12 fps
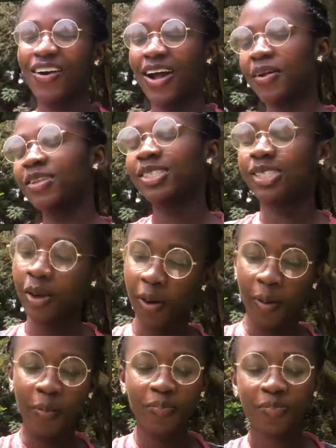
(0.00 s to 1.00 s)
right,
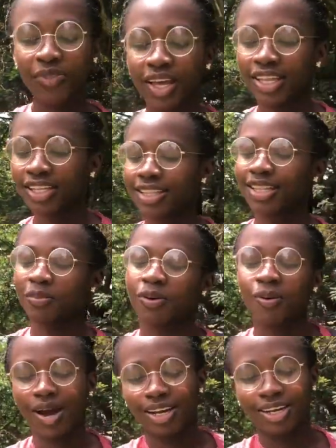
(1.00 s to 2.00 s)
so number
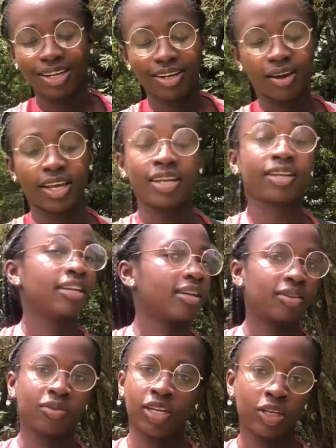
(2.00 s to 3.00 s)
one, okay,
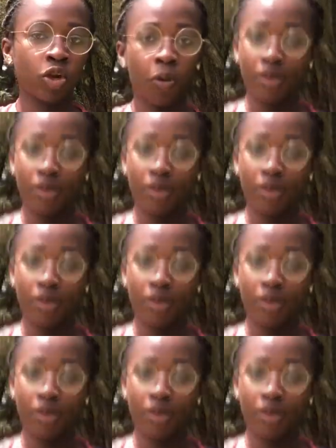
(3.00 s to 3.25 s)
in no